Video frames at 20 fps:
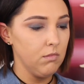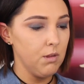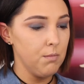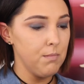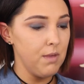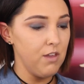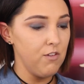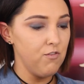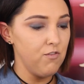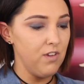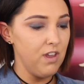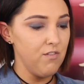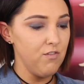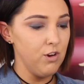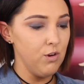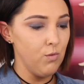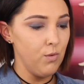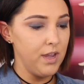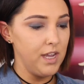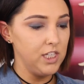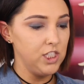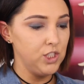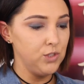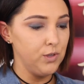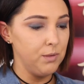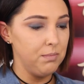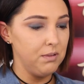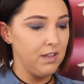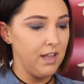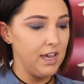My favorite way
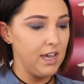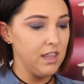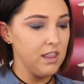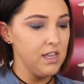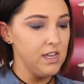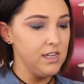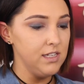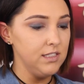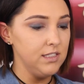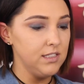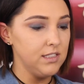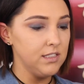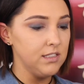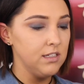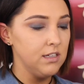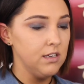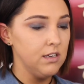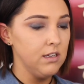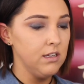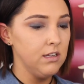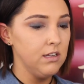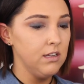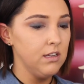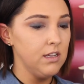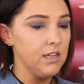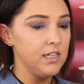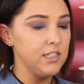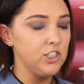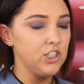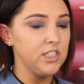to apply this
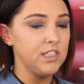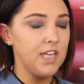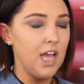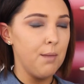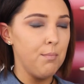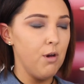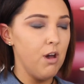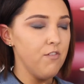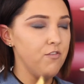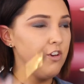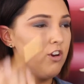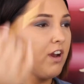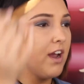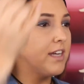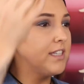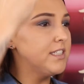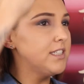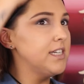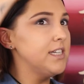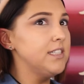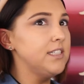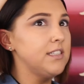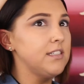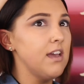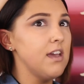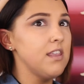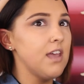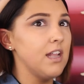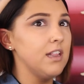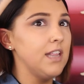is just tap off your excess,
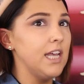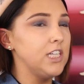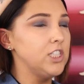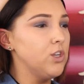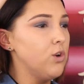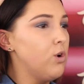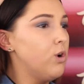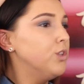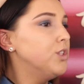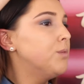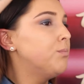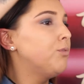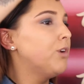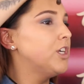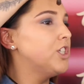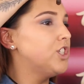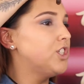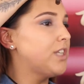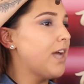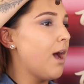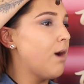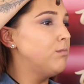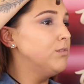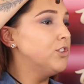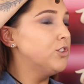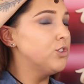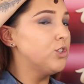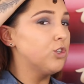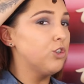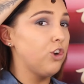and I'd like to hold the brush down
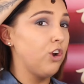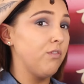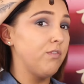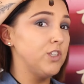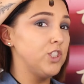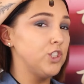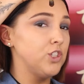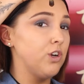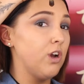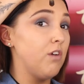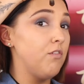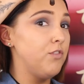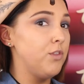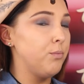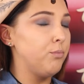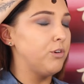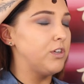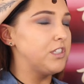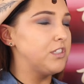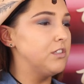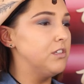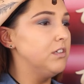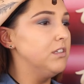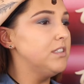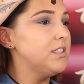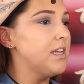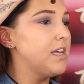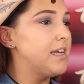so the curvature of the bristles